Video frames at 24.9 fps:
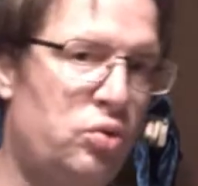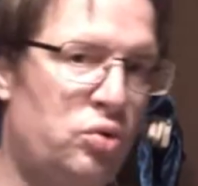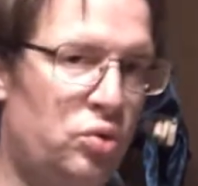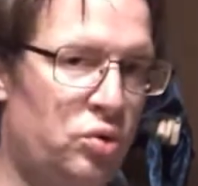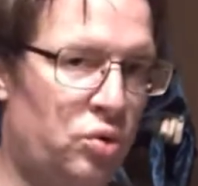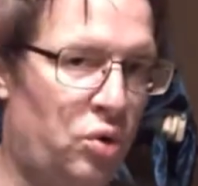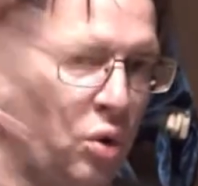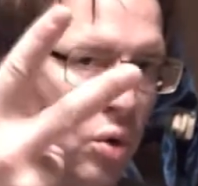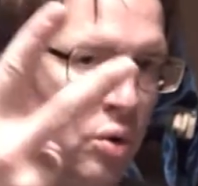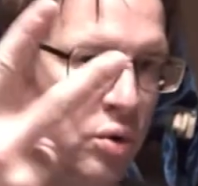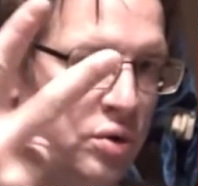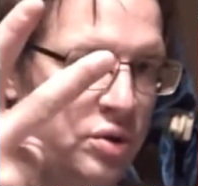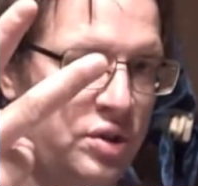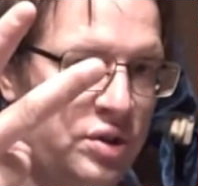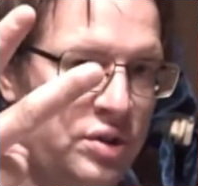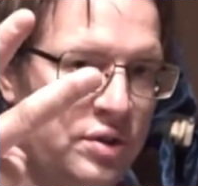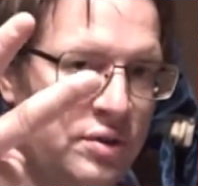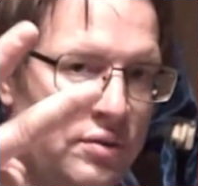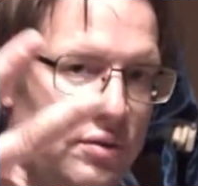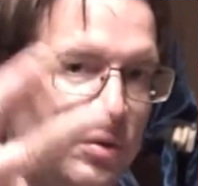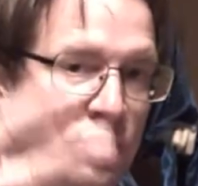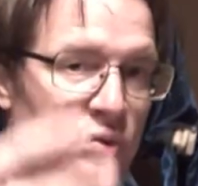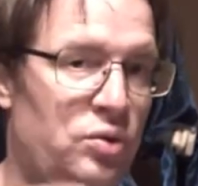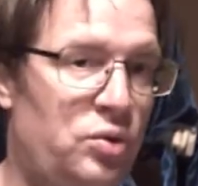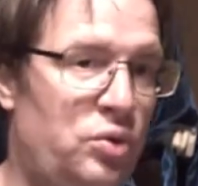Duels.
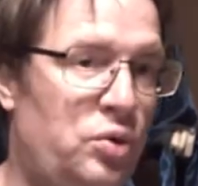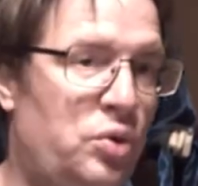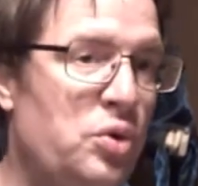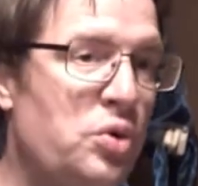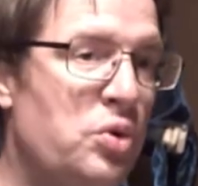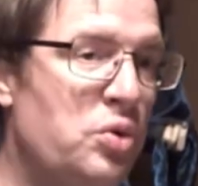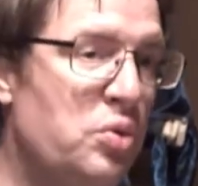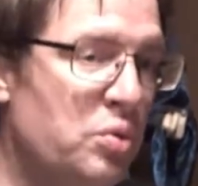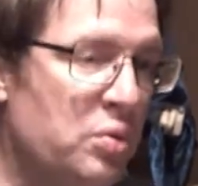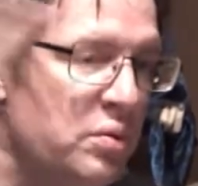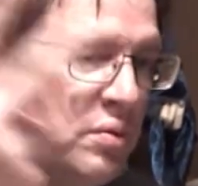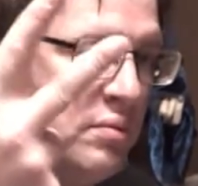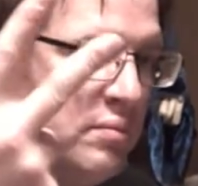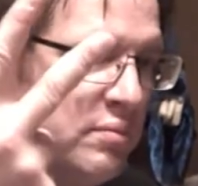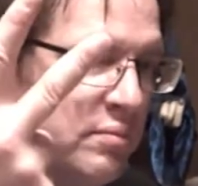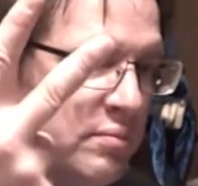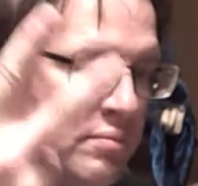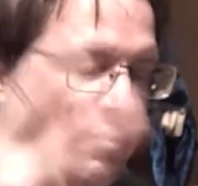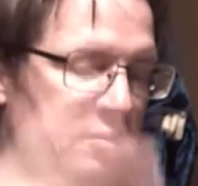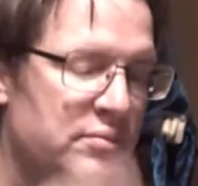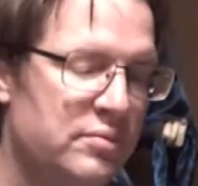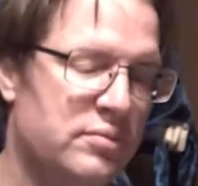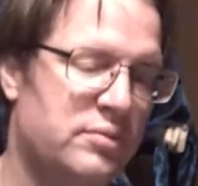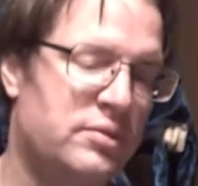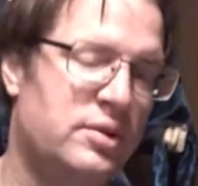Do.
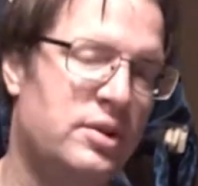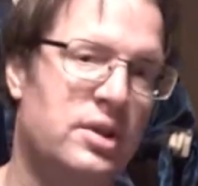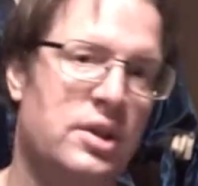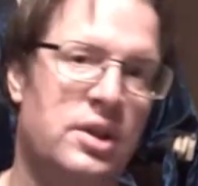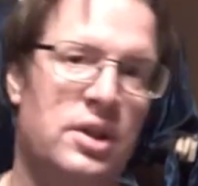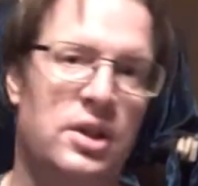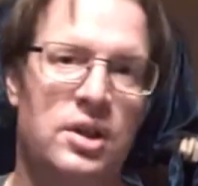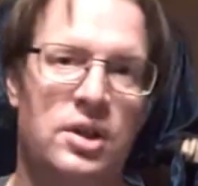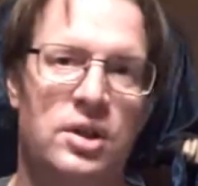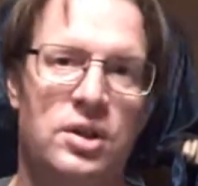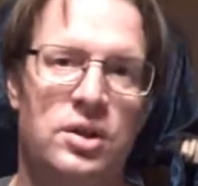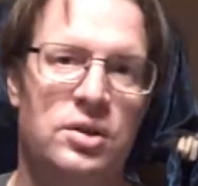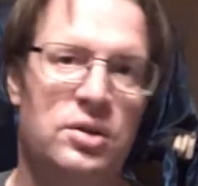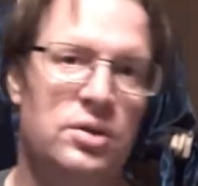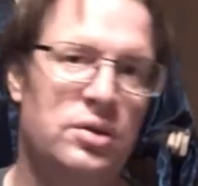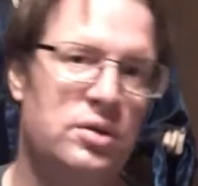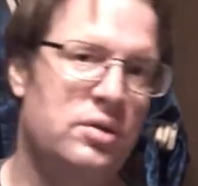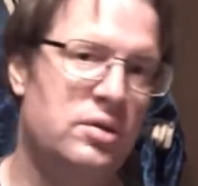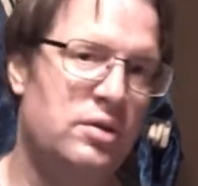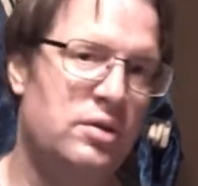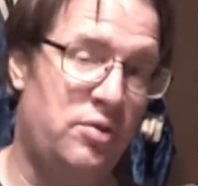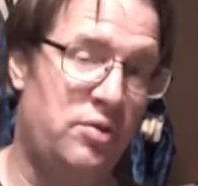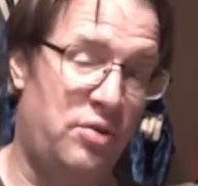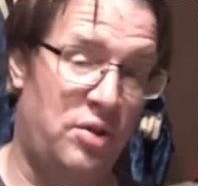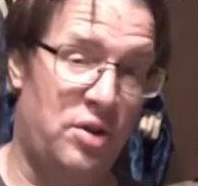Just like uh.
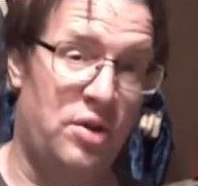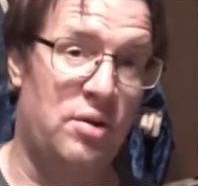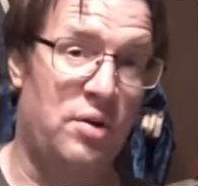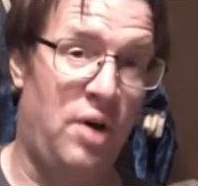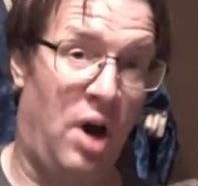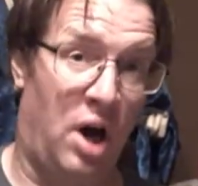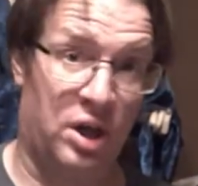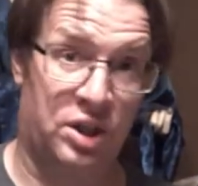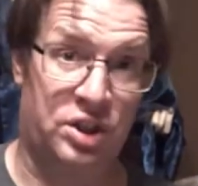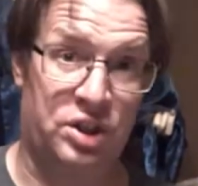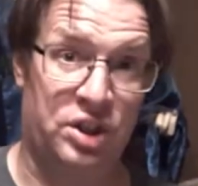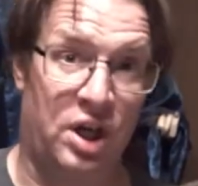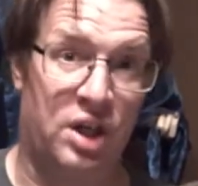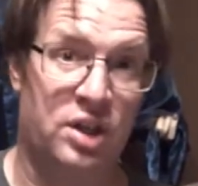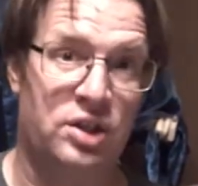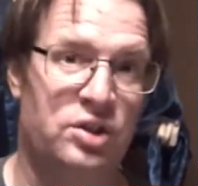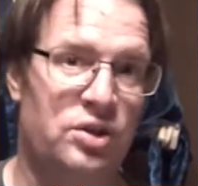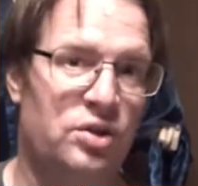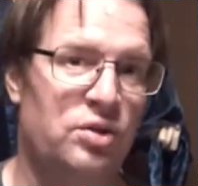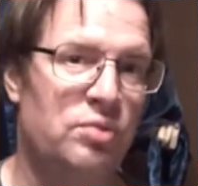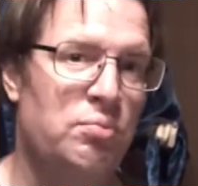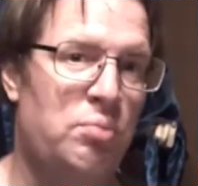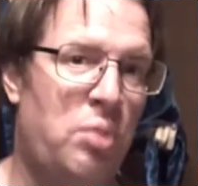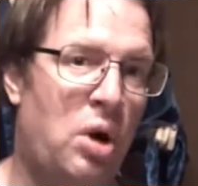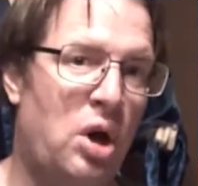The Hot Shots
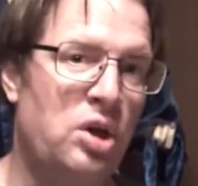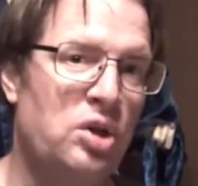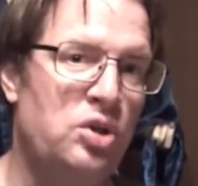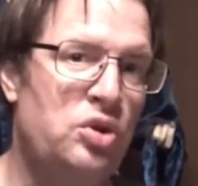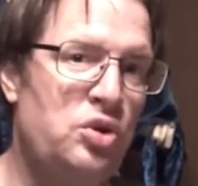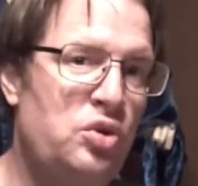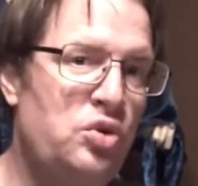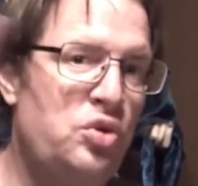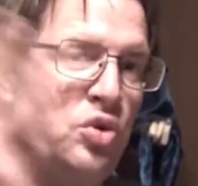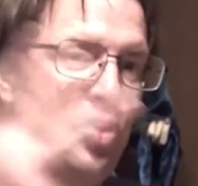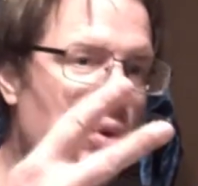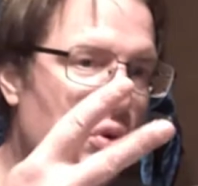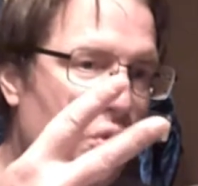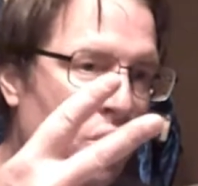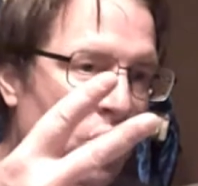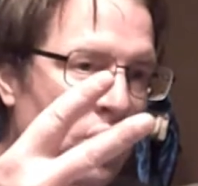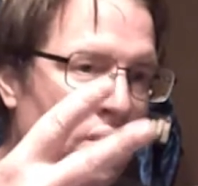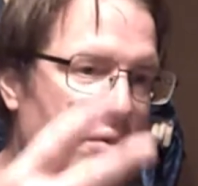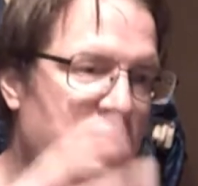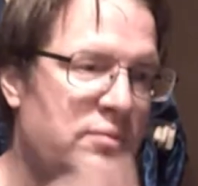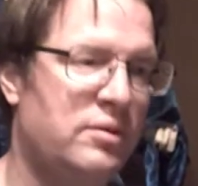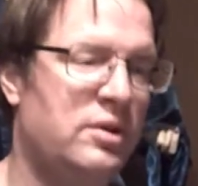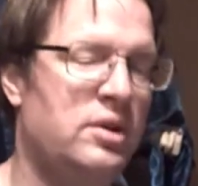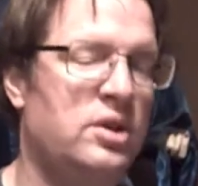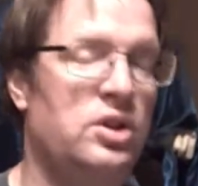part yeah. two.
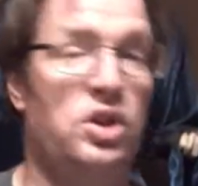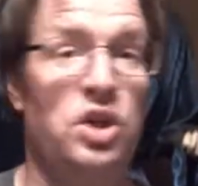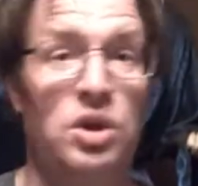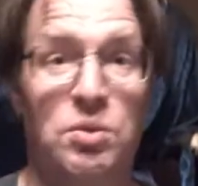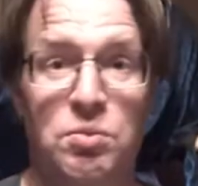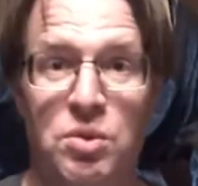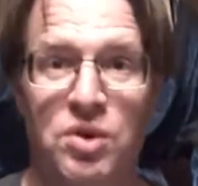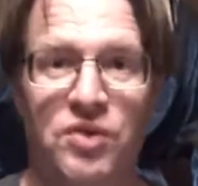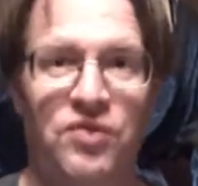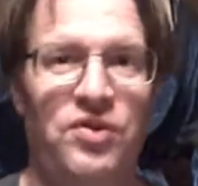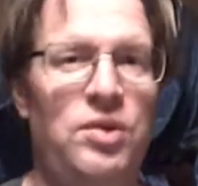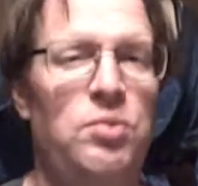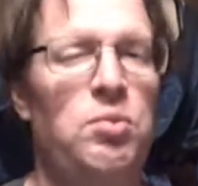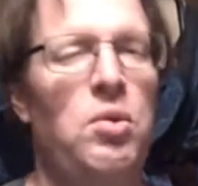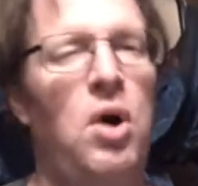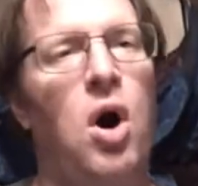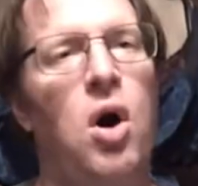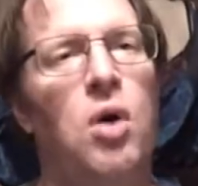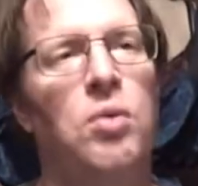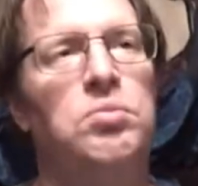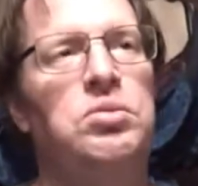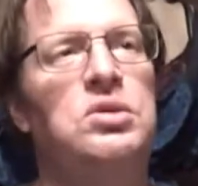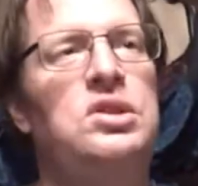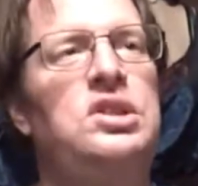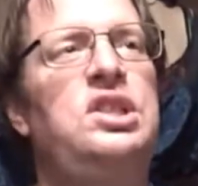Good movie.
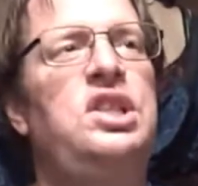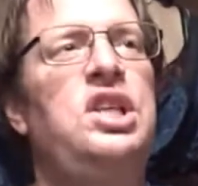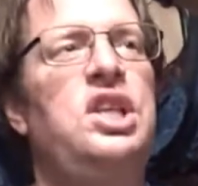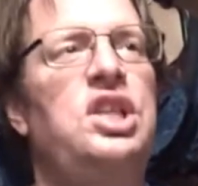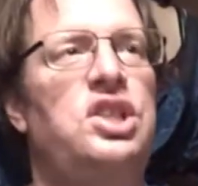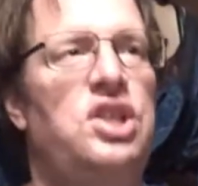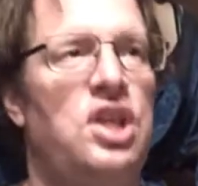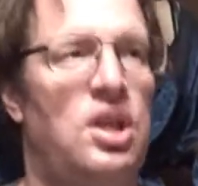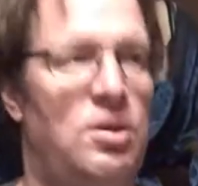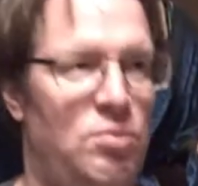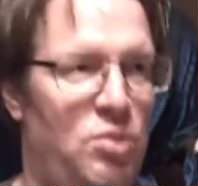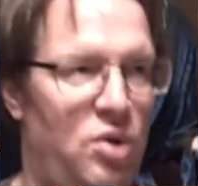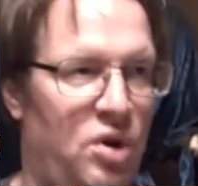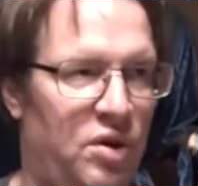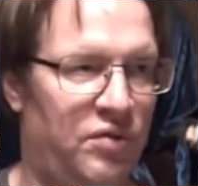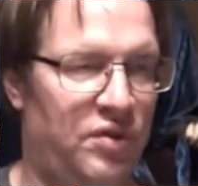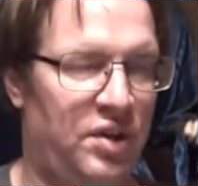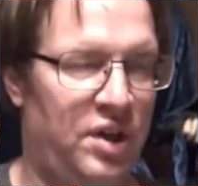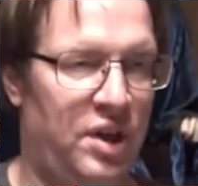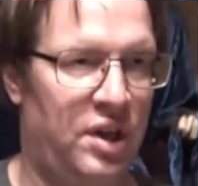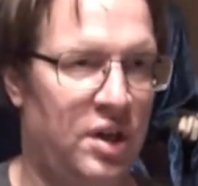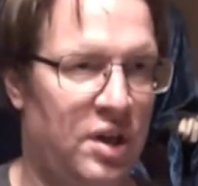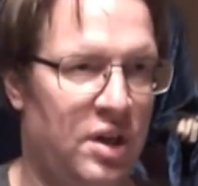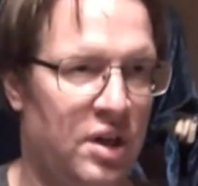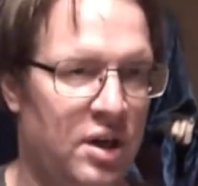Well, decent movie.